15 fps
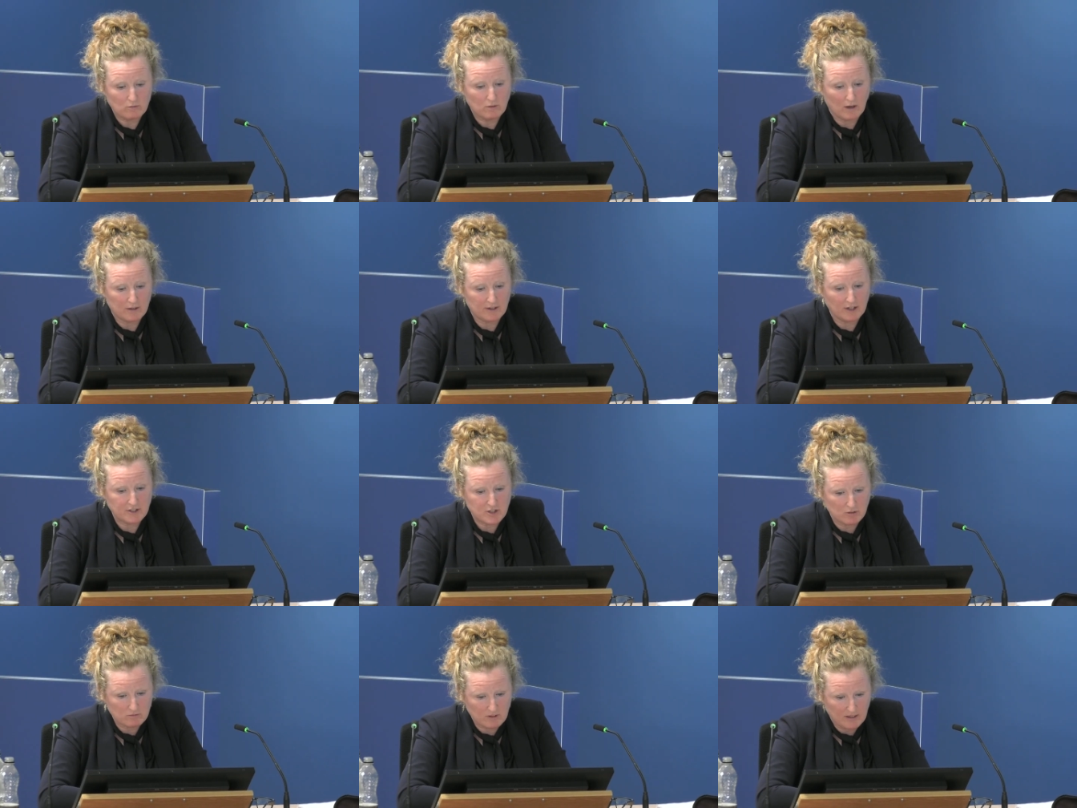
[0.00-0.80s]
and I
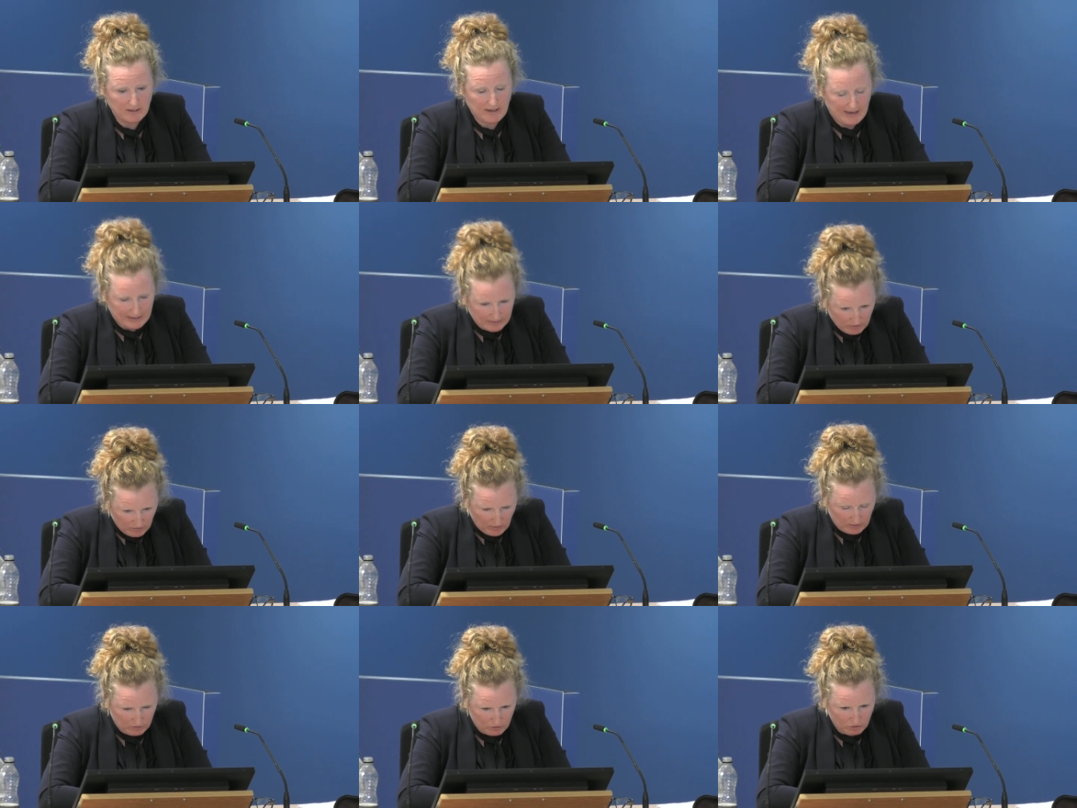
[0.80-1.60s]
don't think
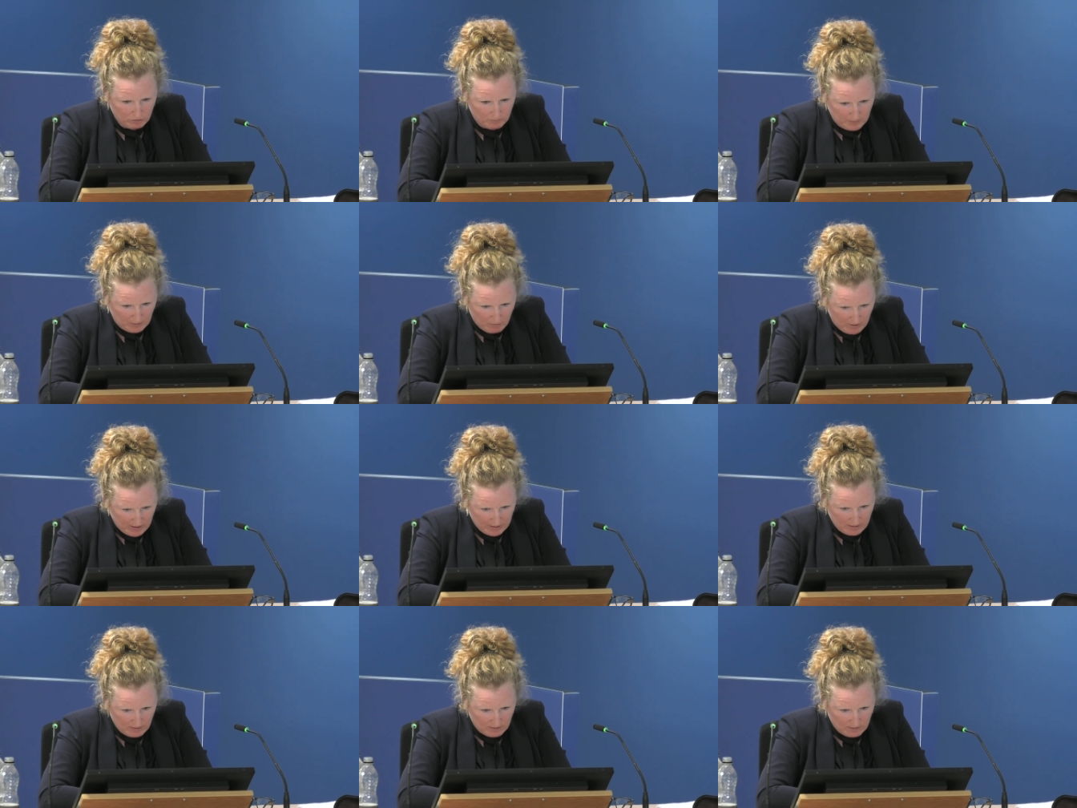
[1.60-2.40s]
anything should be
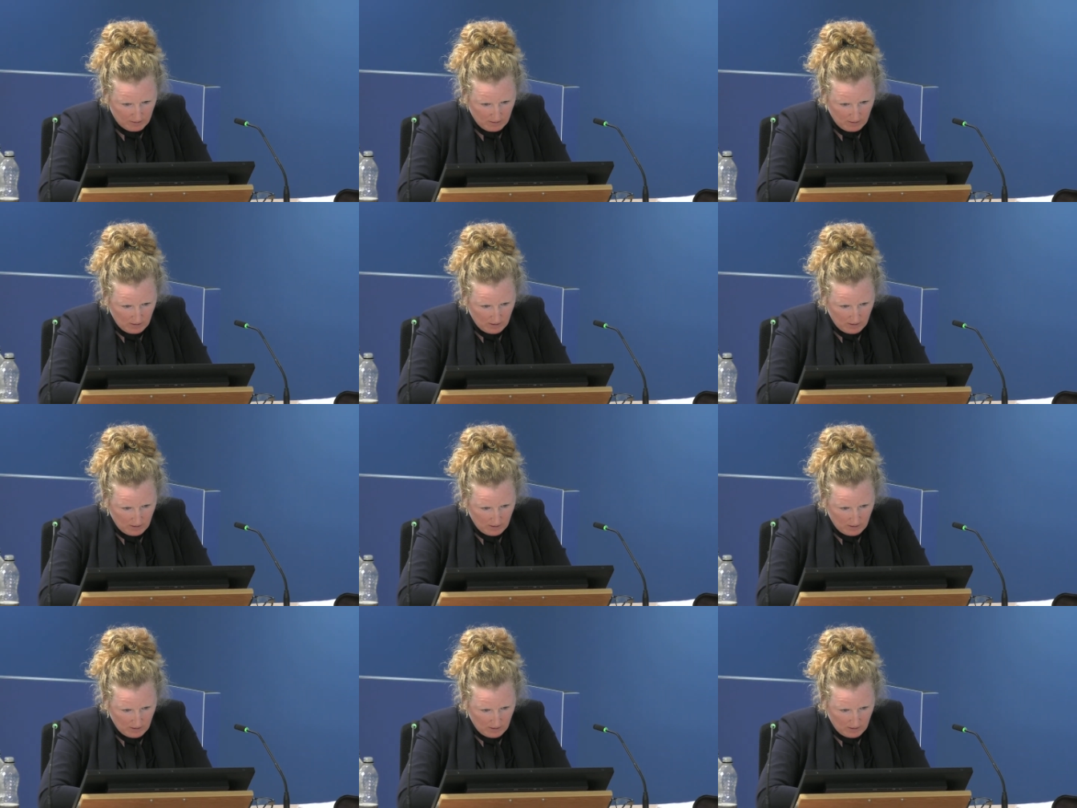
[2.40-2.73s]
written